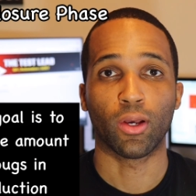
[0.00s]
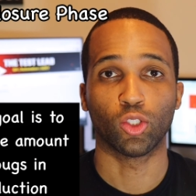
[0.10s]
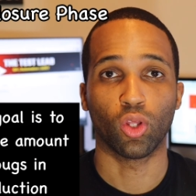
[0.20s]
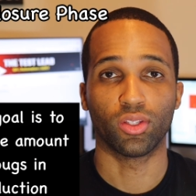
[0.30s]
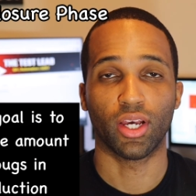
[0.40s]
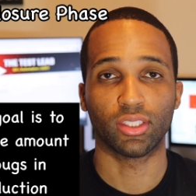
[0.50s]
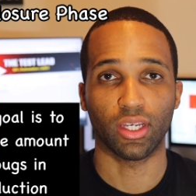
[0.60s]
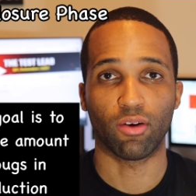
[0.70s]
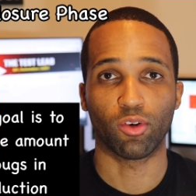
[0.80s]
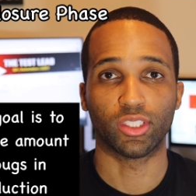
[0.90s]
because all the
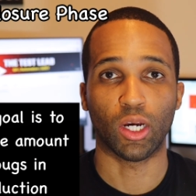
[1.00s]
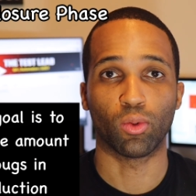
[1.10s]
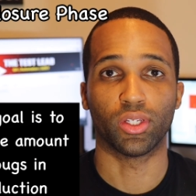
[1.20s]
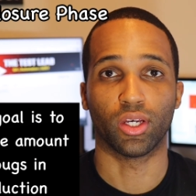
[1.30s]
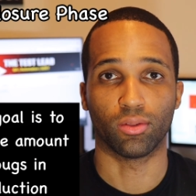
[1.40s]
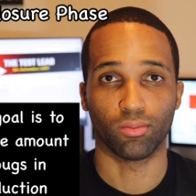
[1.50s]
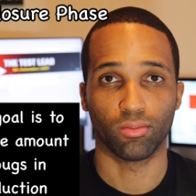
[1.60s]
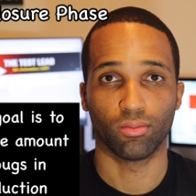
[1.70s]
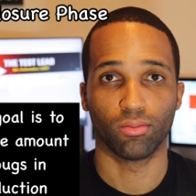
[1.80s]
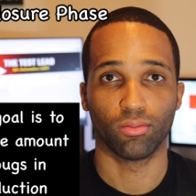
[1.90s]
testing efforts that were done.
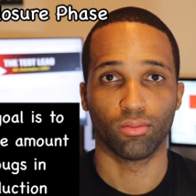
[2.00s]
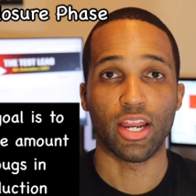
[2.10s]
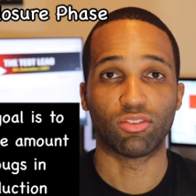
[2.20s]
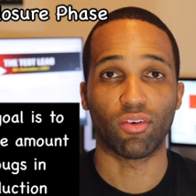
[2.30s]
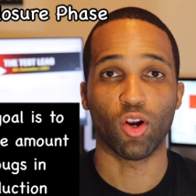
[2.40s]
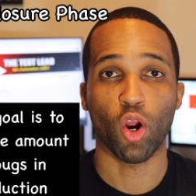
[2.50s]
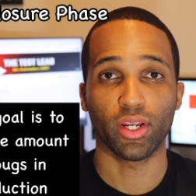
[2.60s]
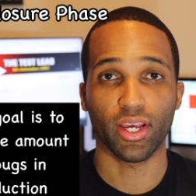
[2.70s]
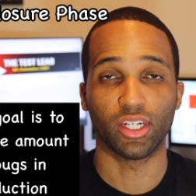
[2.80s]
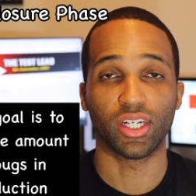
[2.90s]
It is very
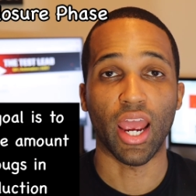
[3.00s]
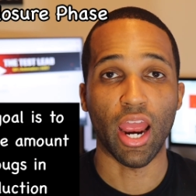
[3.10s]
hard to catch